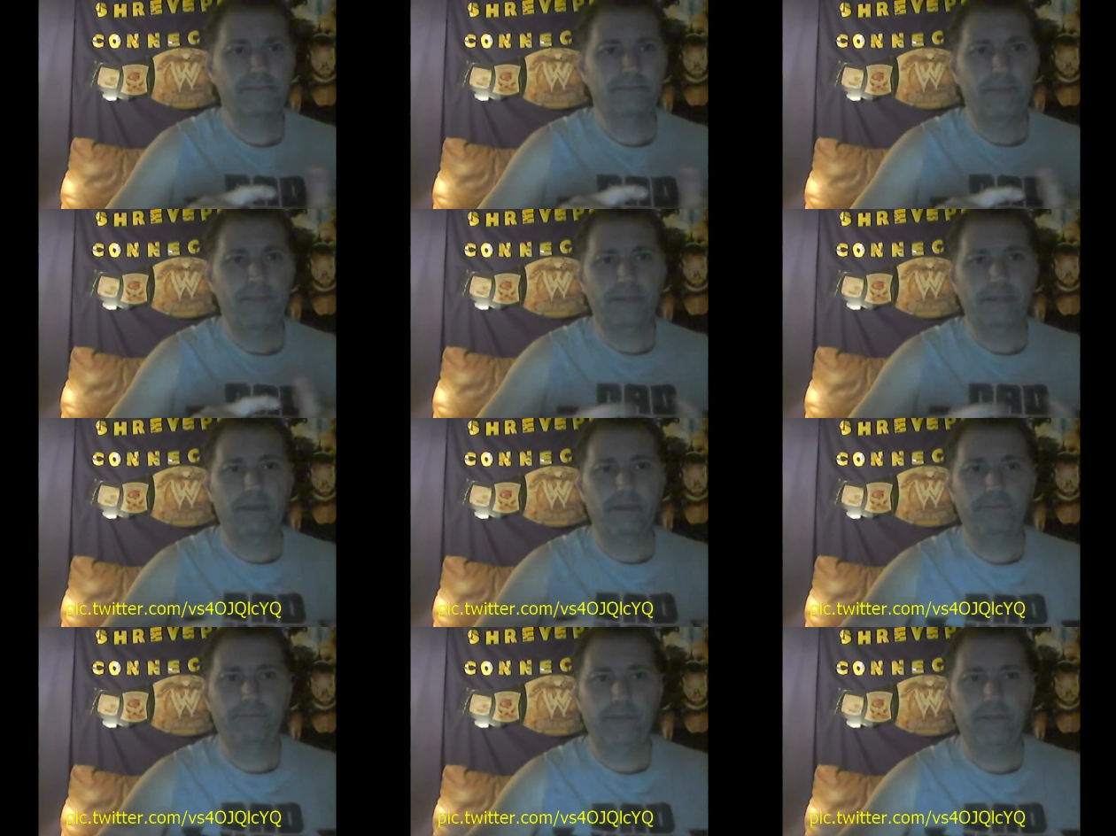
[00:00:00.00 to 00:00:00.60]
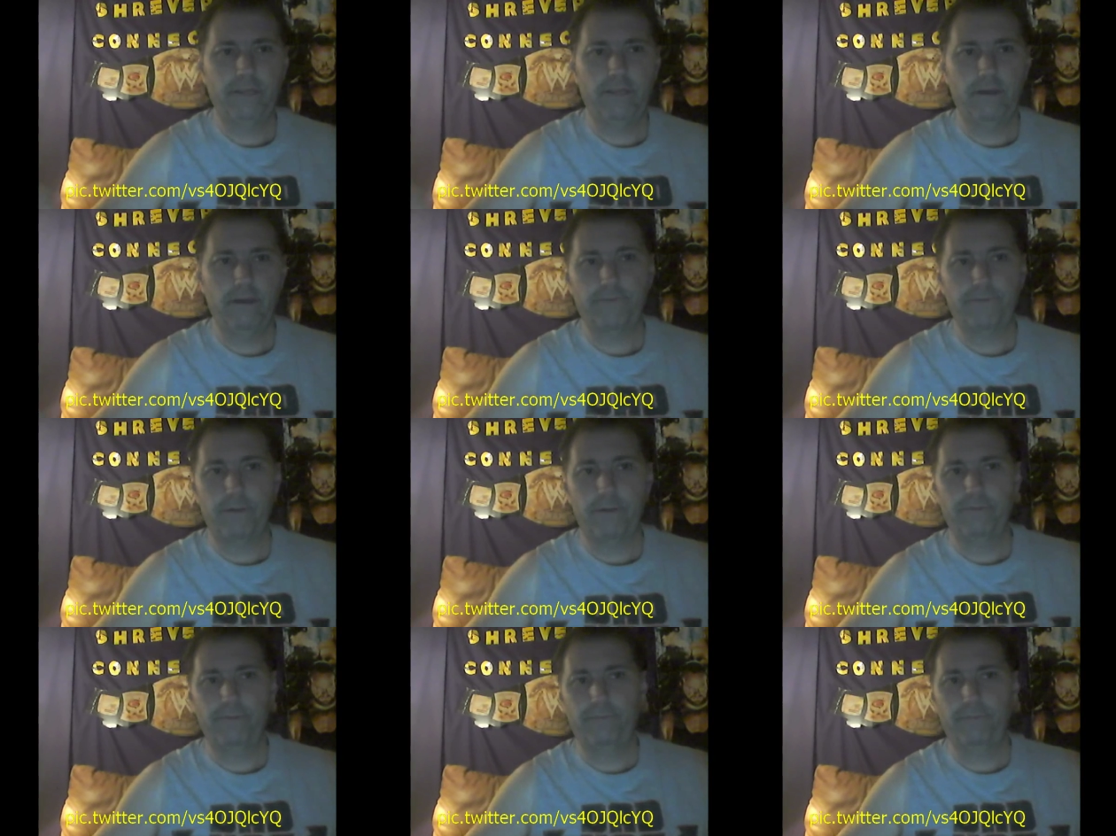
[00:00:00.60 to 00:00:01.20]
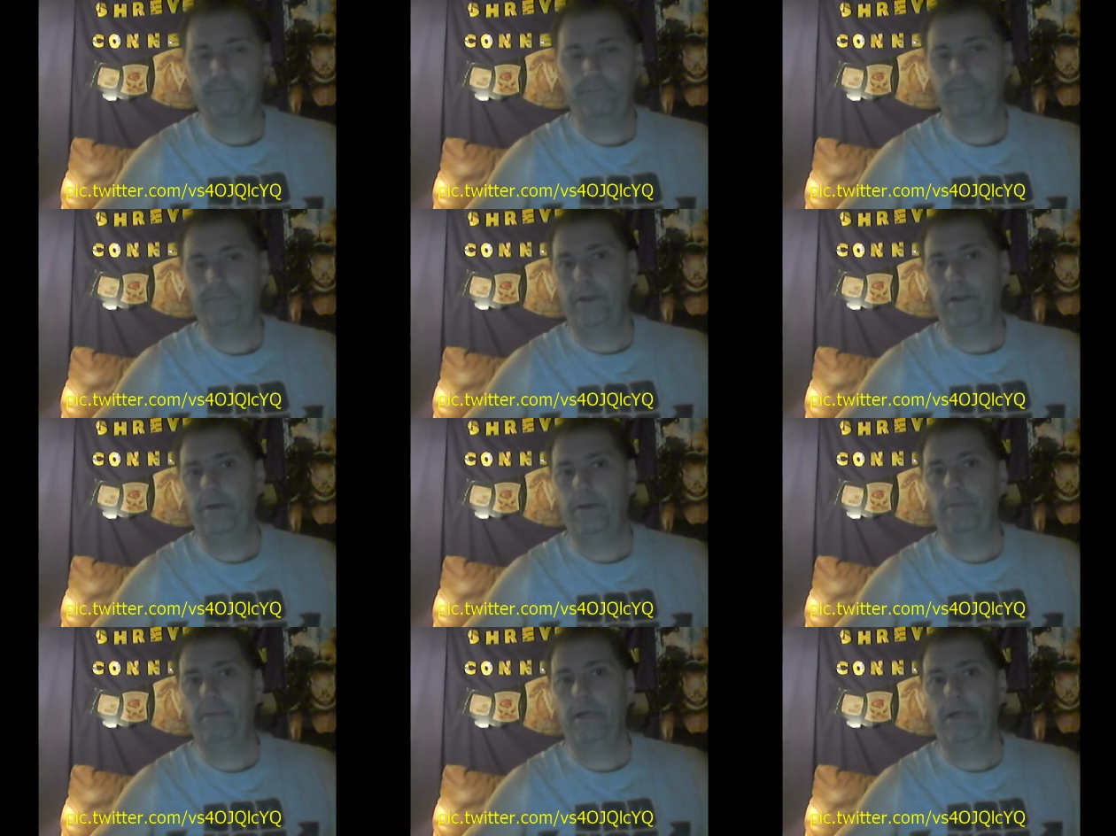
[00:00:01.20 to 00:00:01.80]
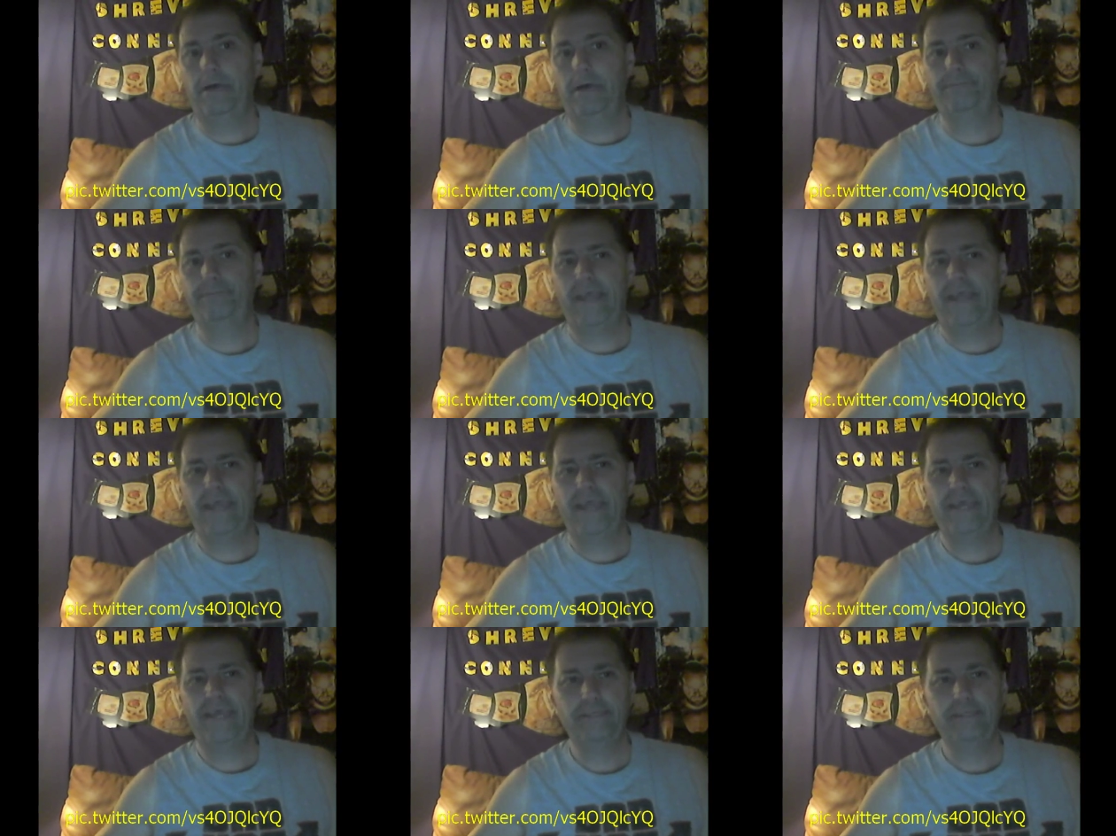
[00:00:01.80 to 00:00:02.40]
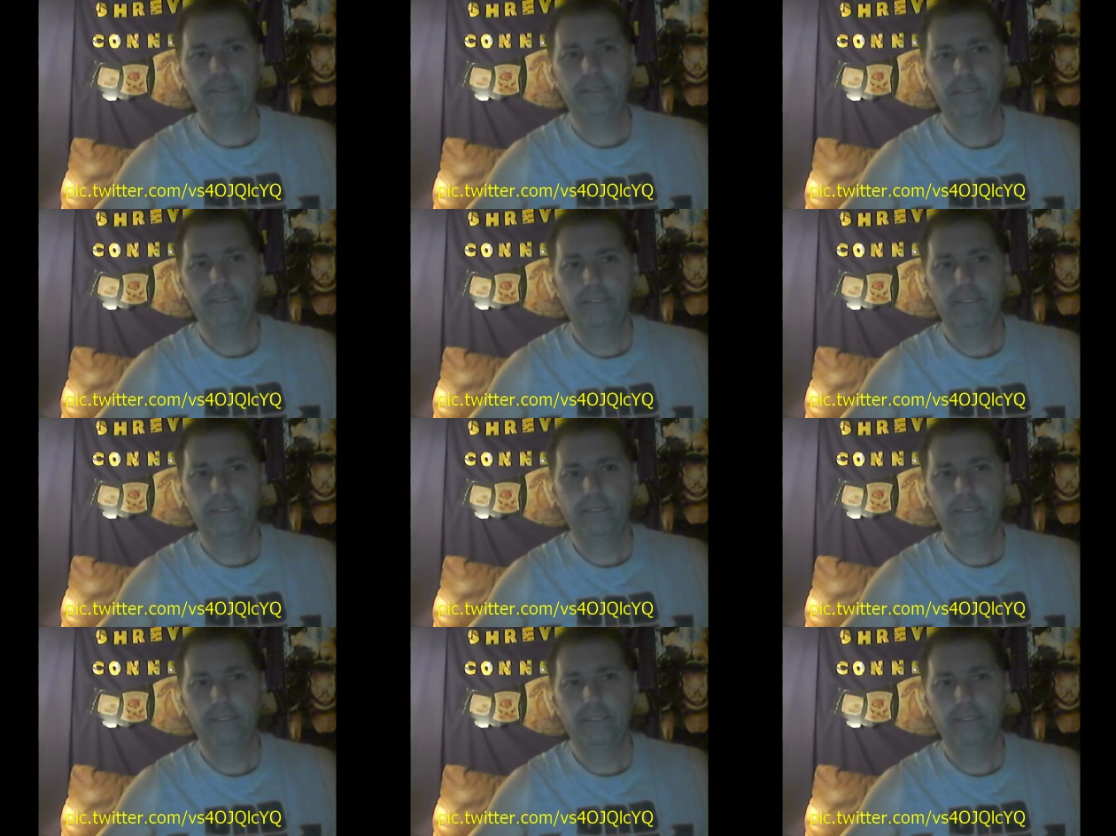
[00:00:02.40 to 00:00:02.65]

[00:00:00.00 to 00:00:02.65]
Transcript: SmackDown video from from a fan